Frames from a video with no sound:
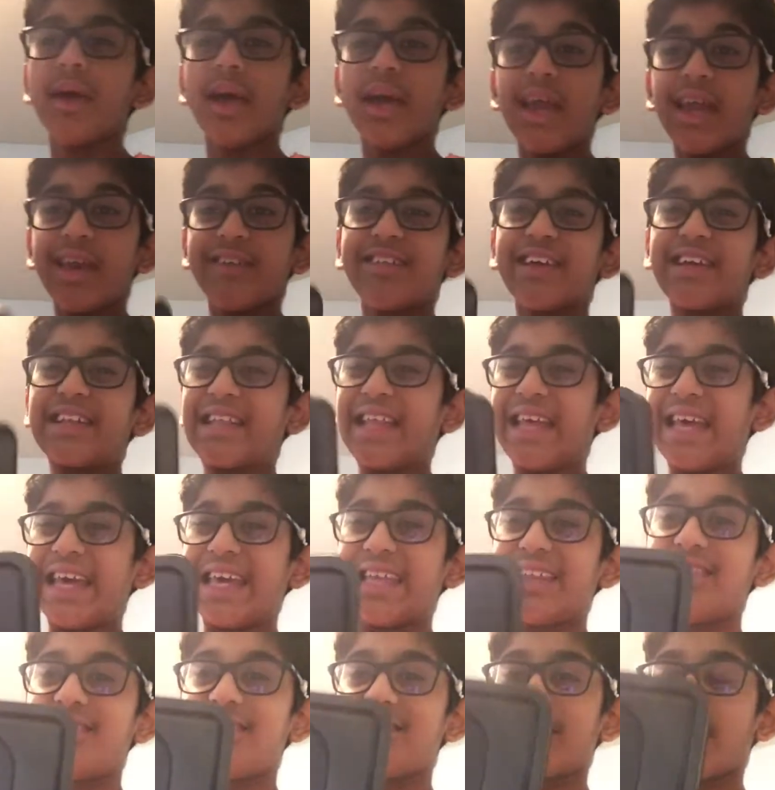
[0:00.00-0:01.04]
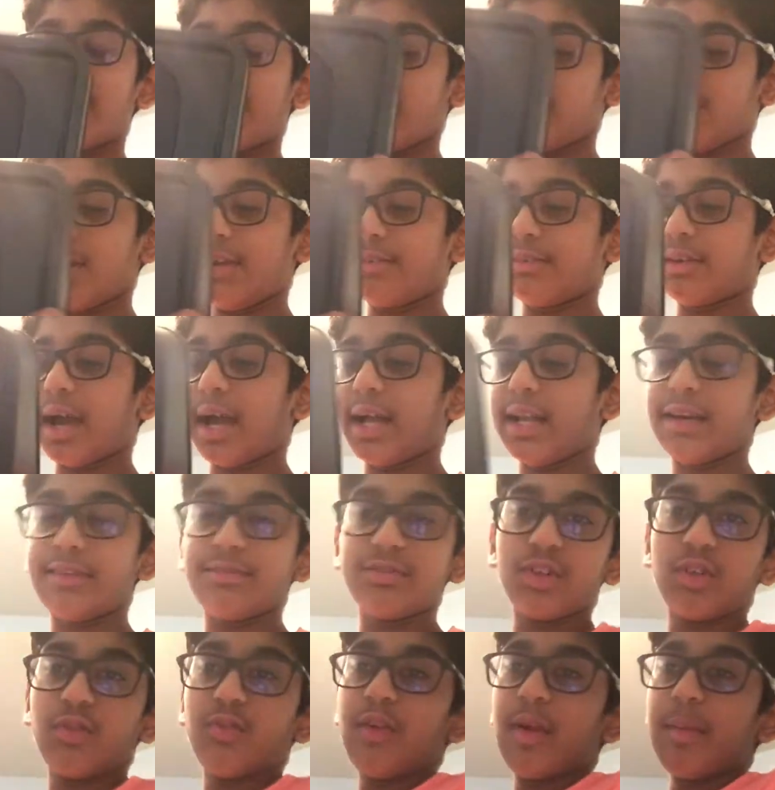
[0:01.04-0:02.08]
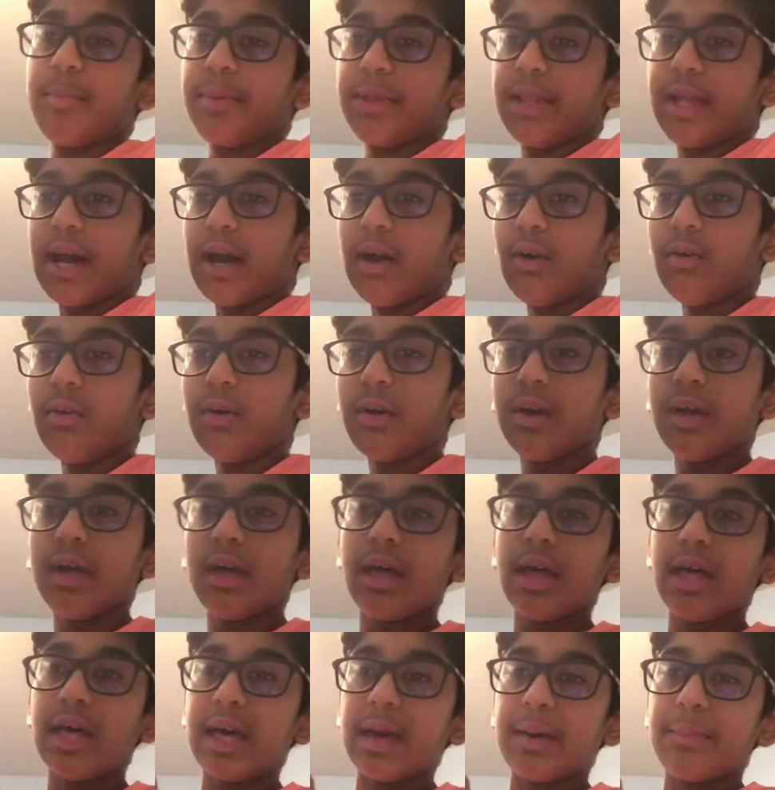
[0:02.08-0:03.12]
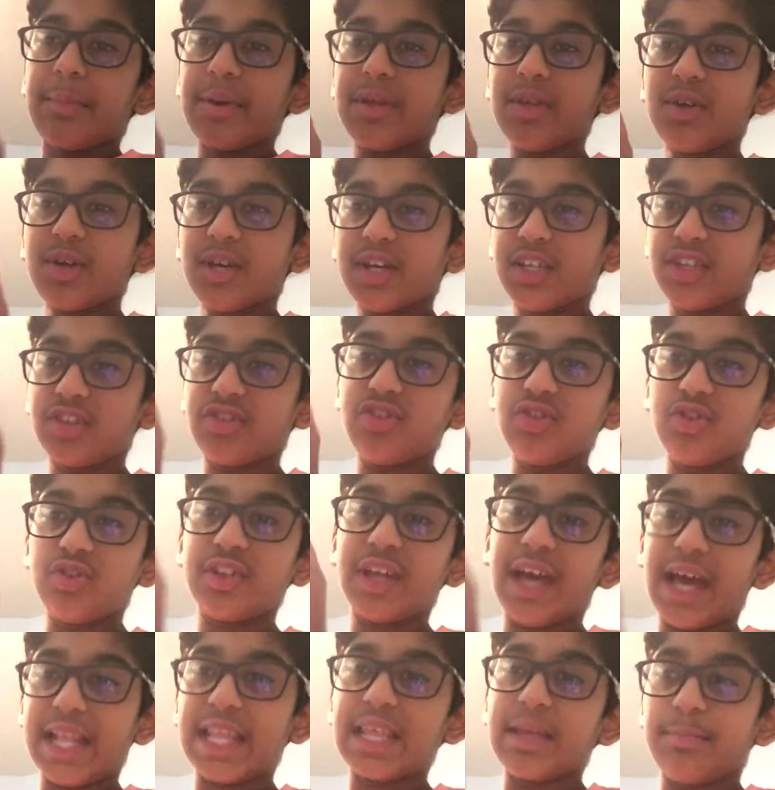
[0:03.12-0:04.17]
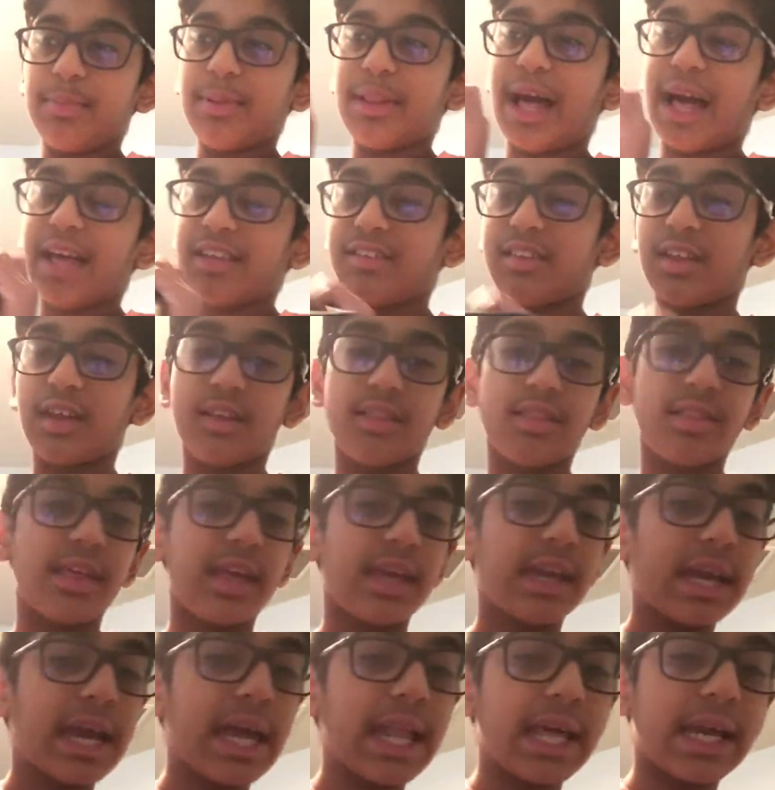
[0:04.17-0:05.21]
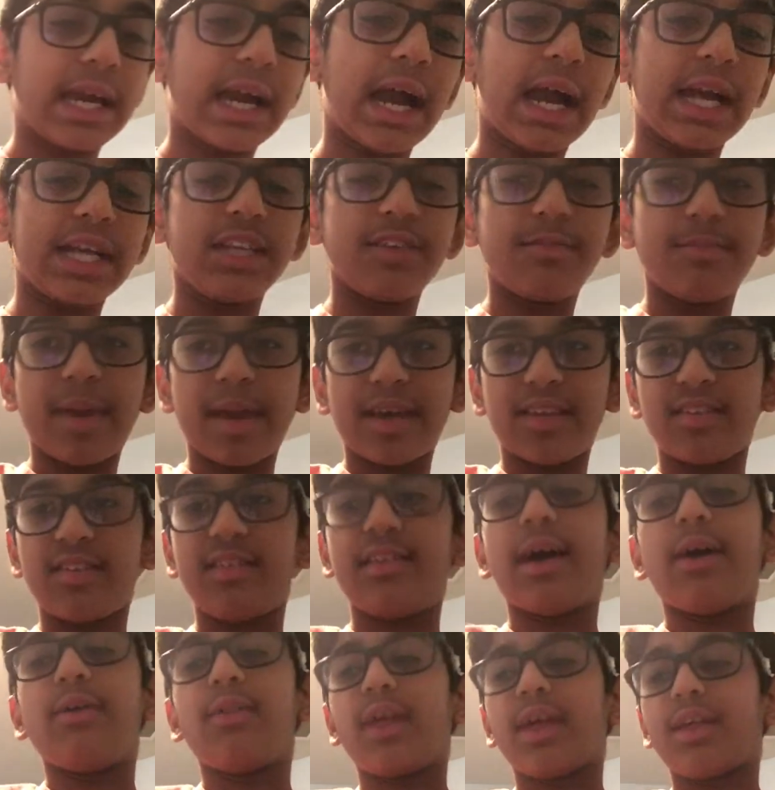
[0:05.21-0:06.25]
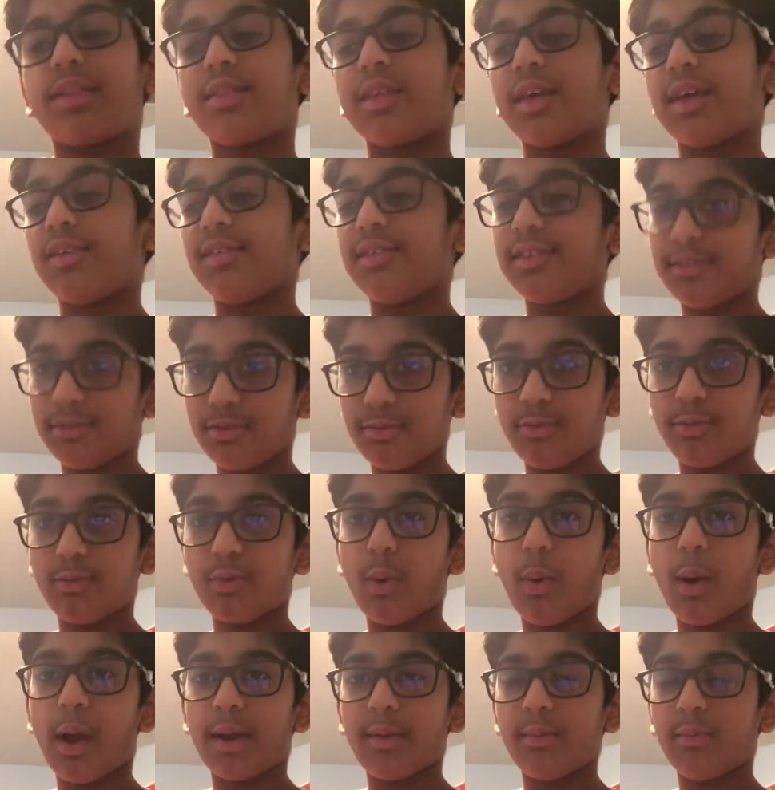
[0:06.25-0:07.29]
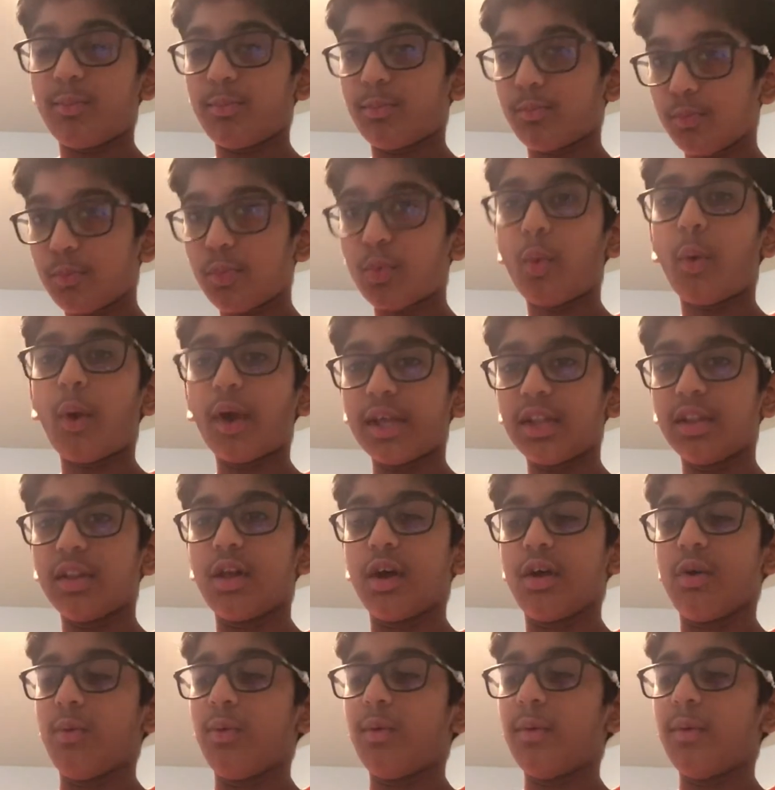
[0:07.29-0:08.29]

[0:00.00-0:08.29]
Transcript: is like the inside. You kind of have to rip it out, but you can just use any plastic thing, and it kind of makes it sound like this, quite low.